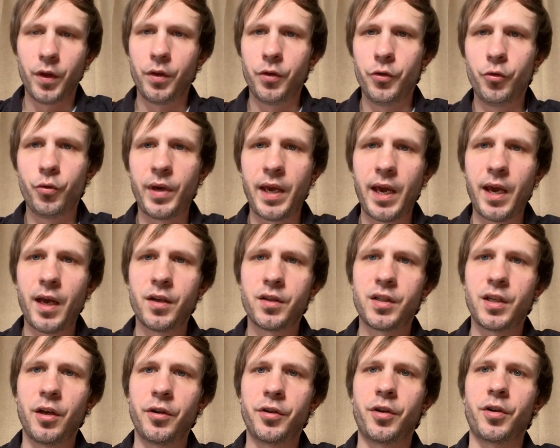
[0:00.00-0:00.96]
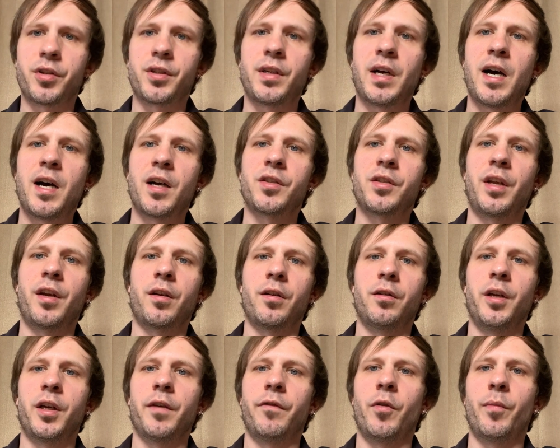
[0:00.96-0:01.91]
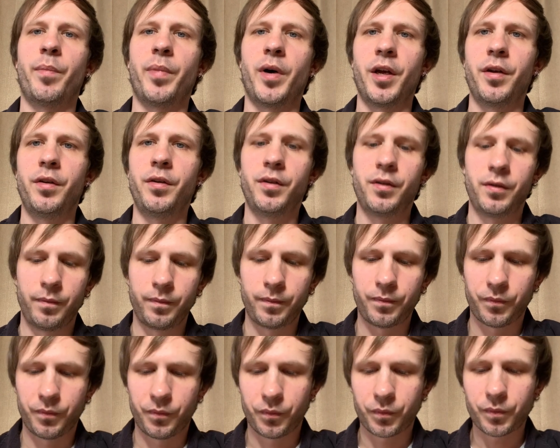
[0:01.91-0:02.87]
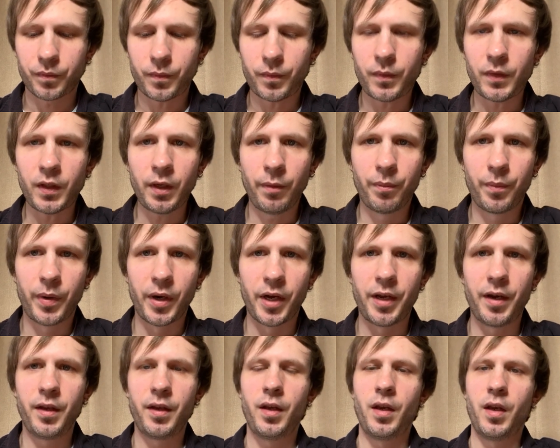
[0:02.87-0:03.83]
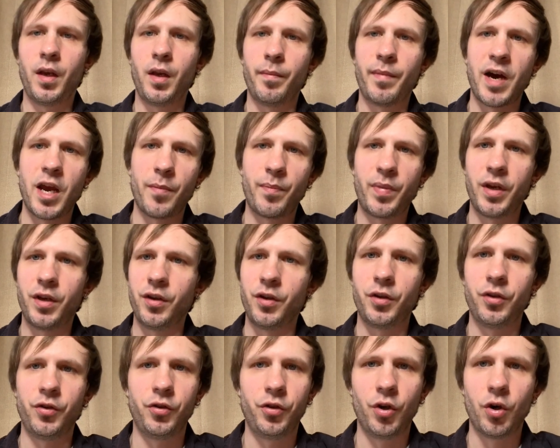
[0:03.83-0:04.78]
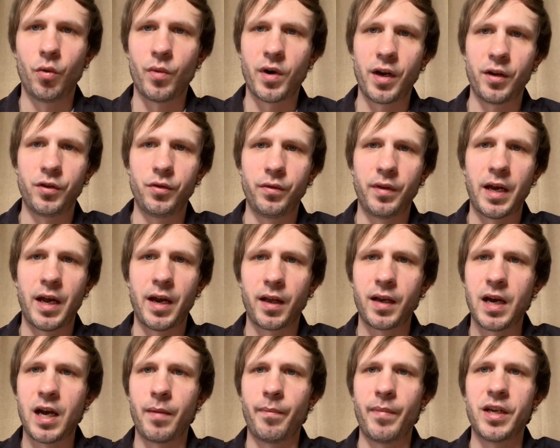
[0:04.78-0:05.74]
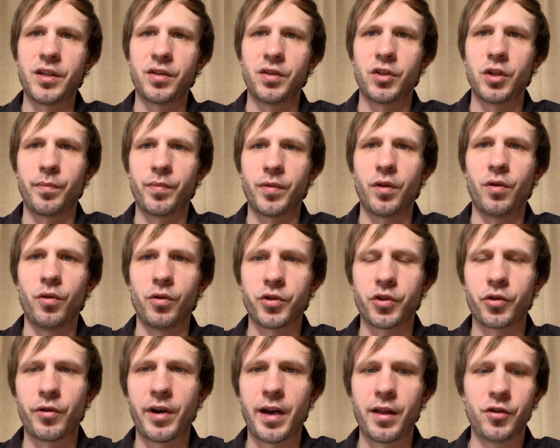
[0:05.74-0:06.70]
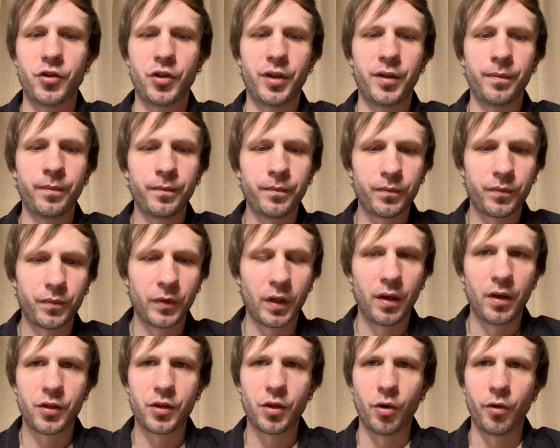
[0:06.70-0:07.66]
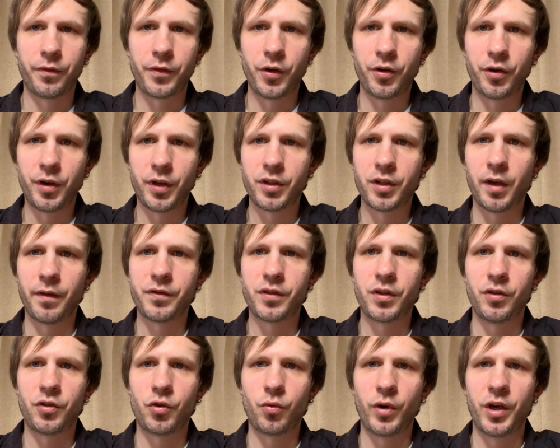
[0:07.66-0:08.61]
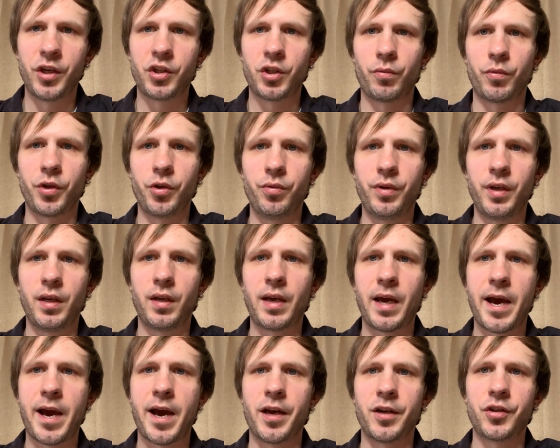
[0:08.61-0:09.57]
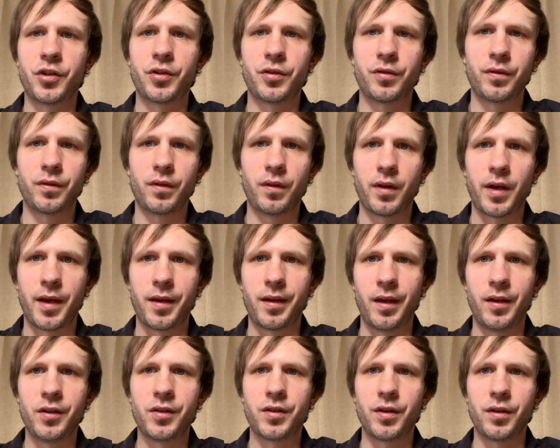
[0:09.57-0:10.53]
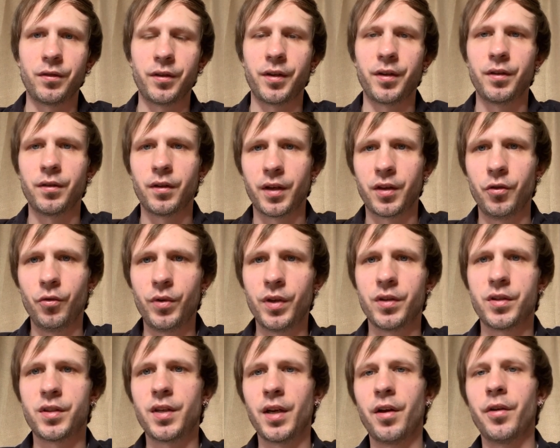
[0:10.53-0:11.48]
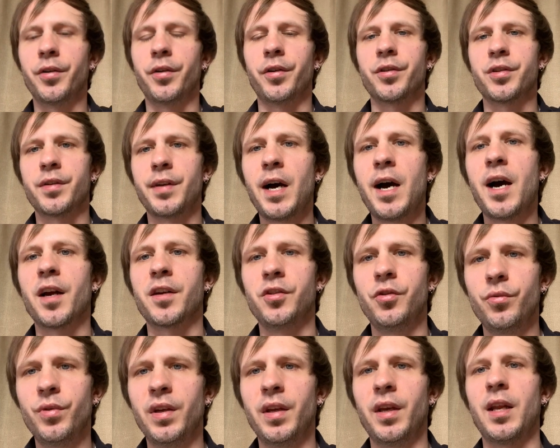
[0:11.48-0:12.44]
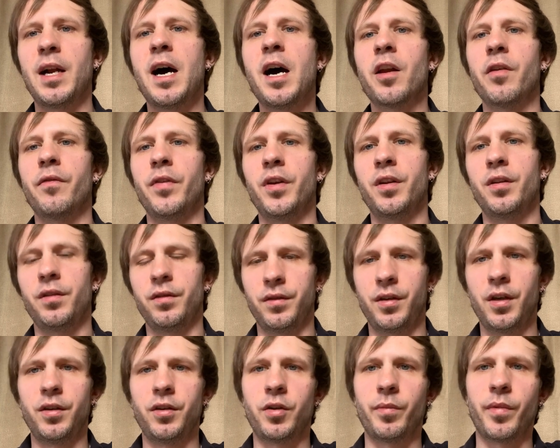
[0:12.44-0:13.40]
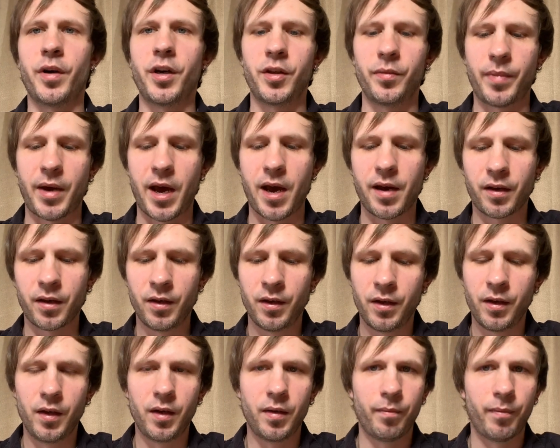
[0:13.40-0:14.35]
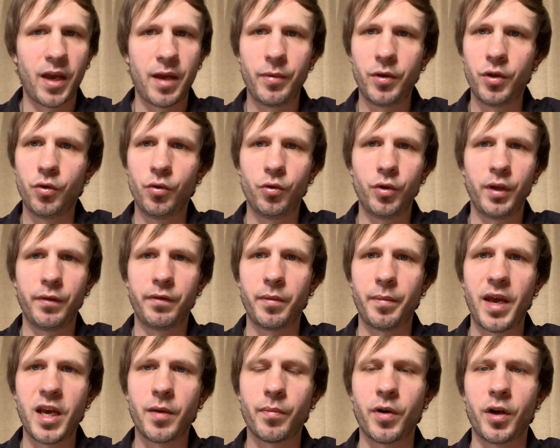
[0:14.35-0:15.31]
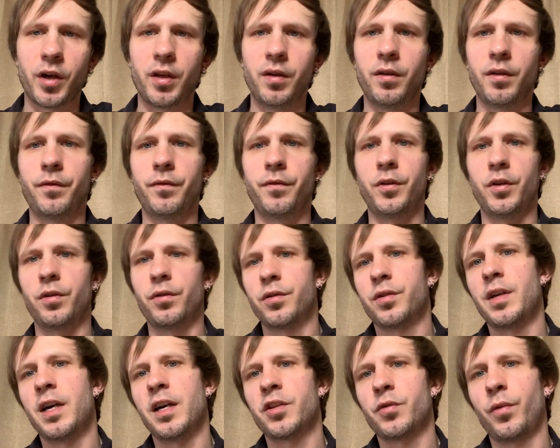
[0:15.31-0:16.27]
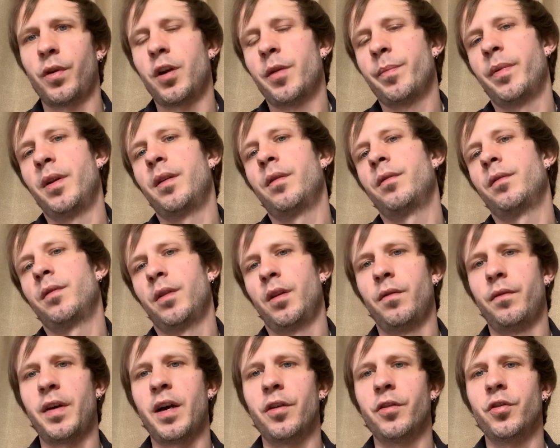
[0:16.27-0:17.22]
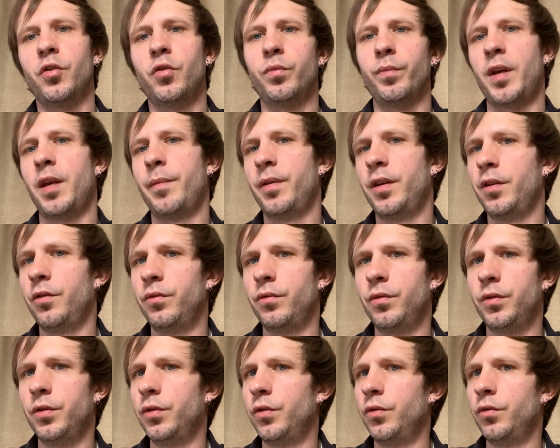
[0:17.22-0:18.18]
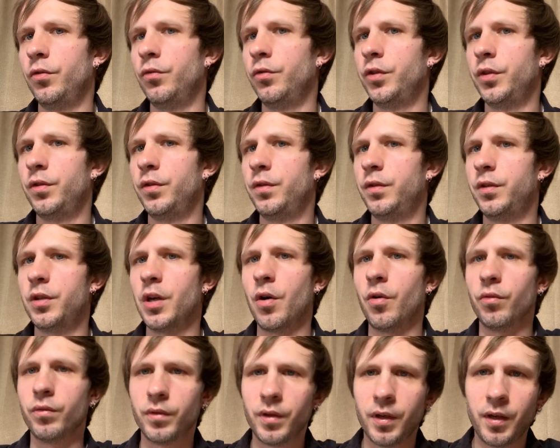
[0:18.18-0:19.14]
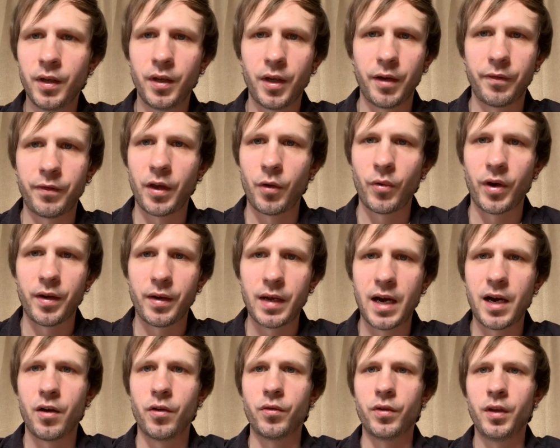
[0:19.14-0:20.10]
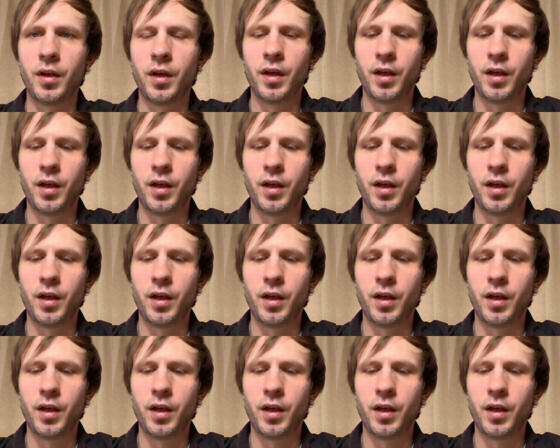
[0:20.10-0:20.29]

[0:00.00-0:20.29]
You can sell your stocks at a click of a button, but in my opinion, you don't want to do that. It kind of messes up the whole strategy. So if you're in a tough situation where you need cash like instantly, like you can sell your stocks, you can get out of it and get your money back. Maybe you even make money if your stocks went up in value. Maybe you don't if they went down.